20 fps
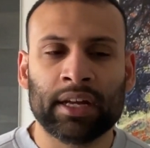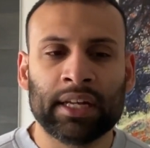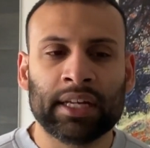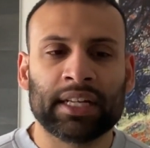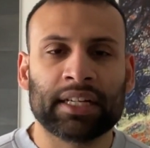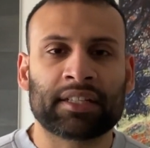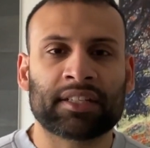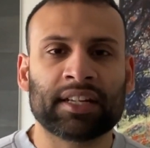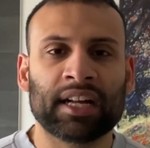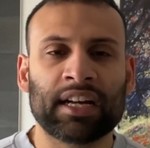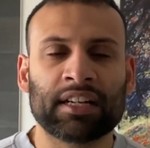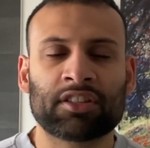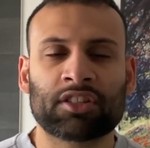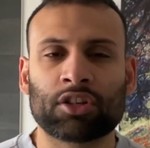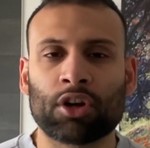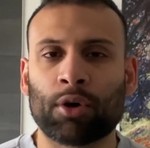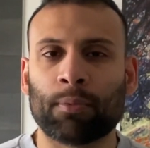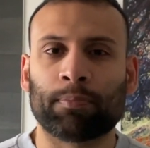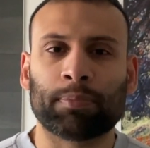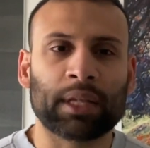It's not
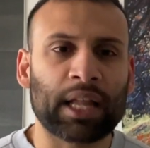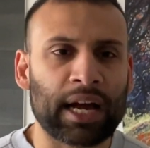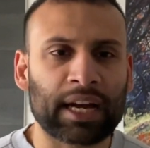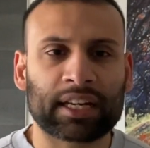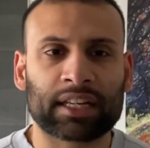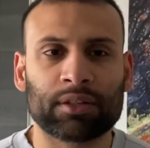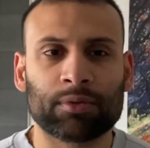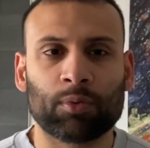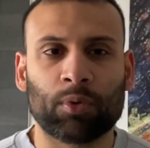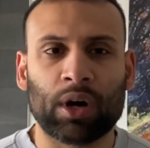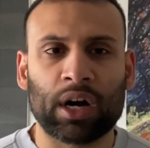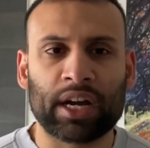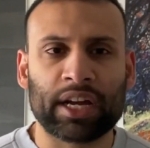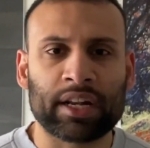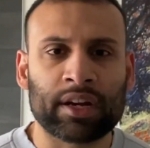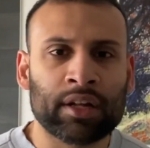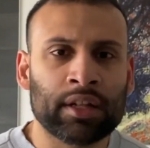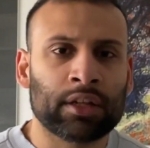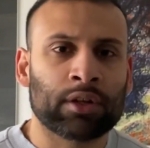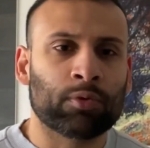so black and
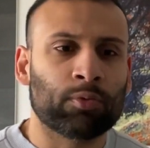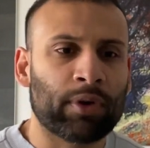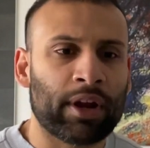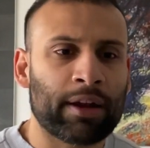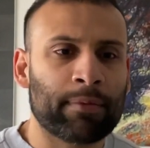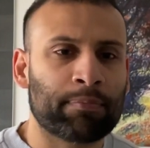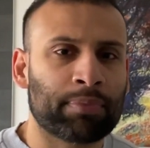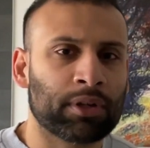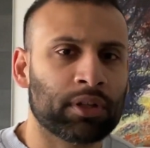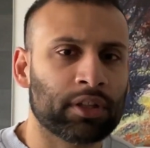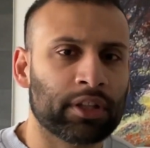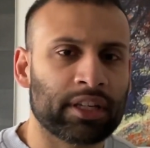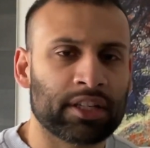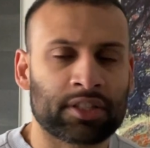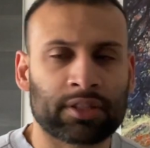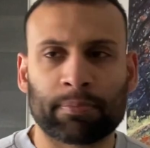white, red pill this,